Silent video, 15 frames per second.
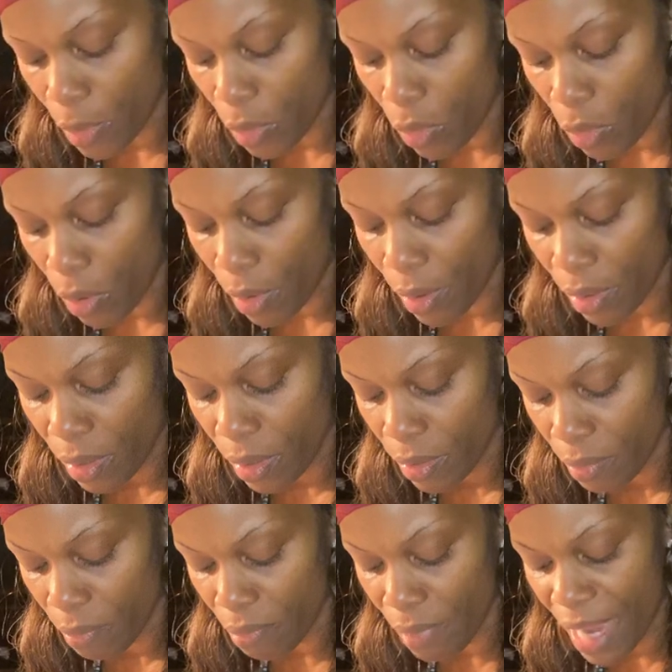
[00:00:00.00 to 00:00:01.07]
or
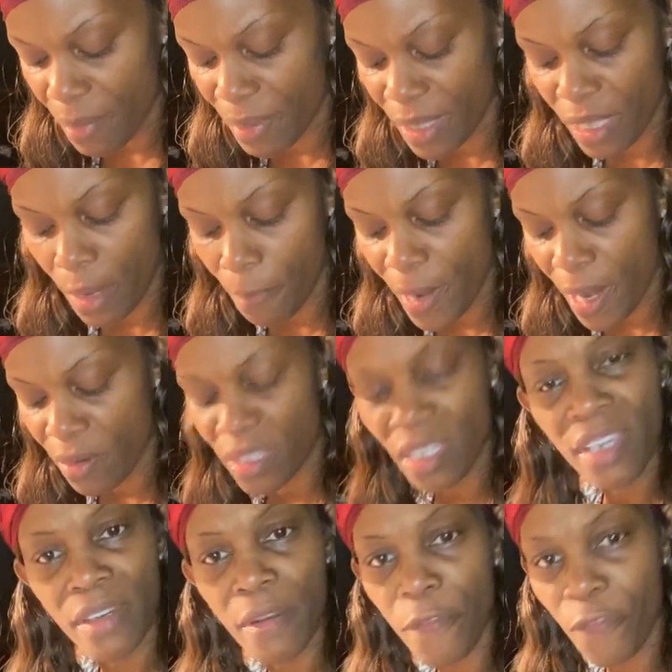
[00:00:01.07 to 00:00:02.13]
maybe their parents
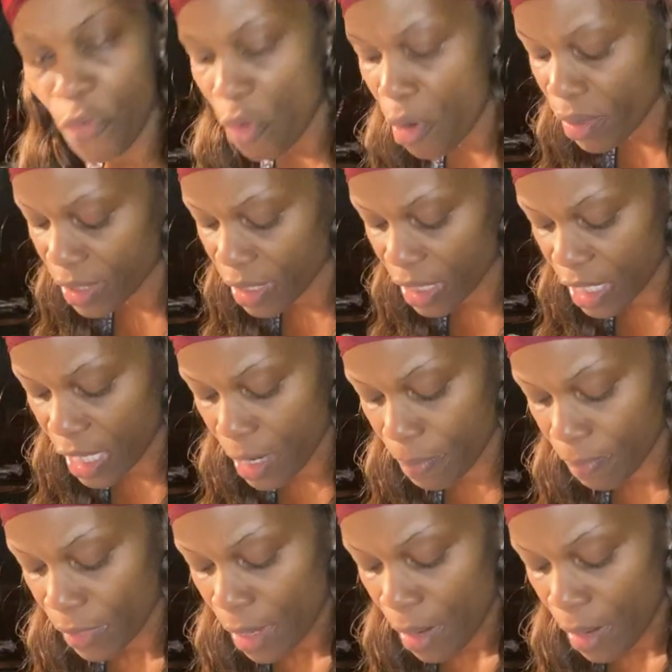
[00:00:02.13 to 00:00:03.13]
couldn't afford to keep